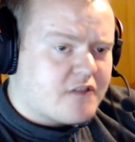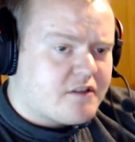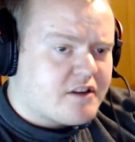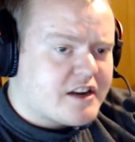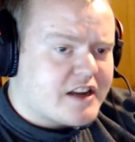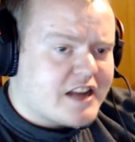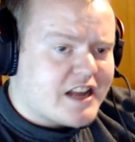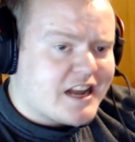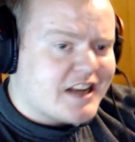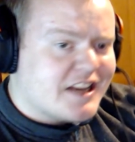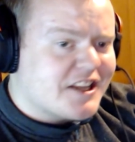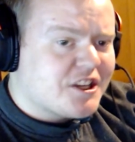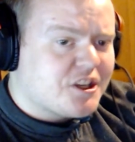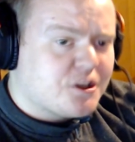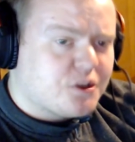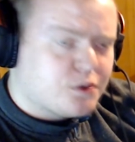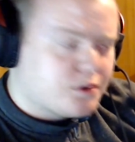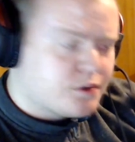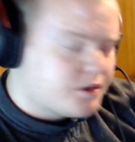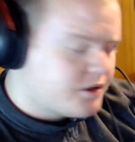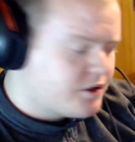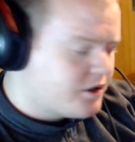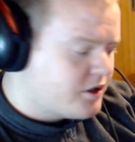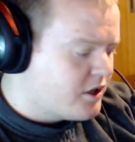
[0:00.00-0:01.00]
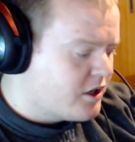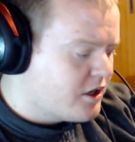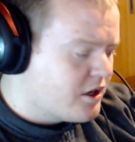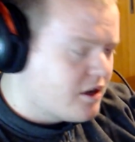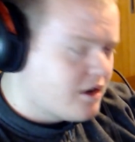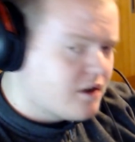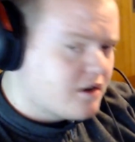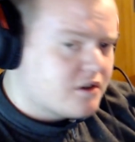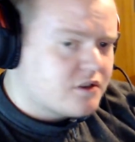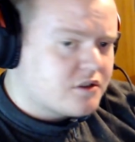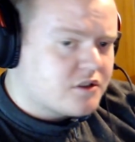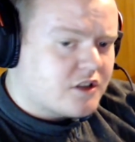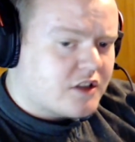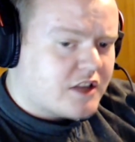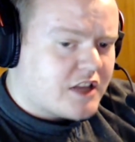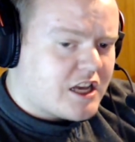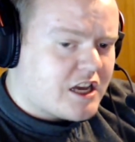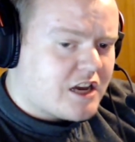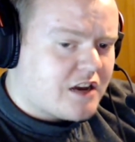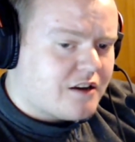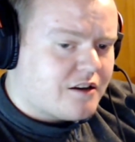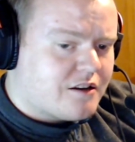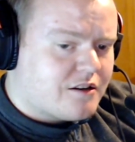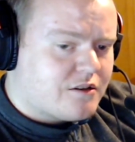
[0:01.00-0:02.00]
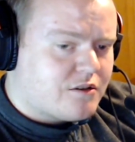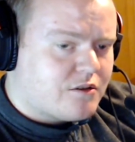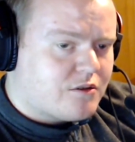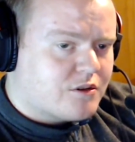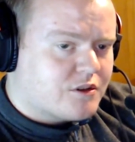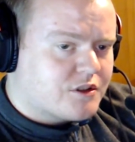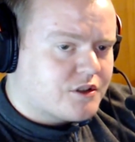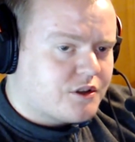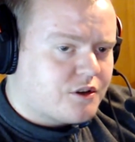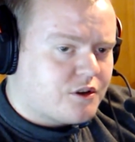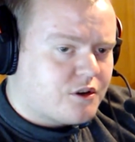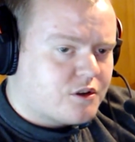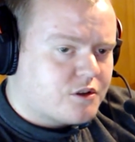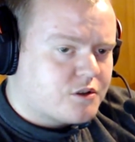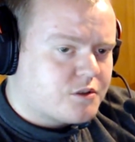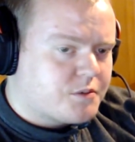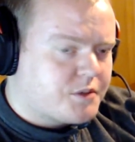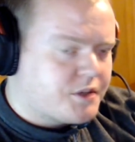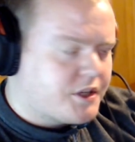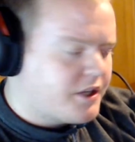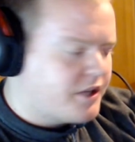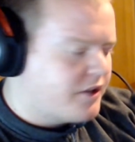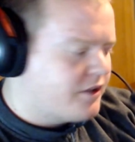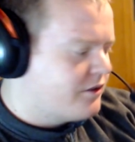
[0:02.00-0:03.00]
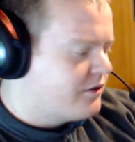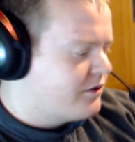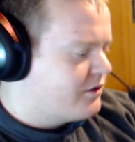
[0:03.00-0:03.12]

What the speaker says: had any use. So that was an awesome deal.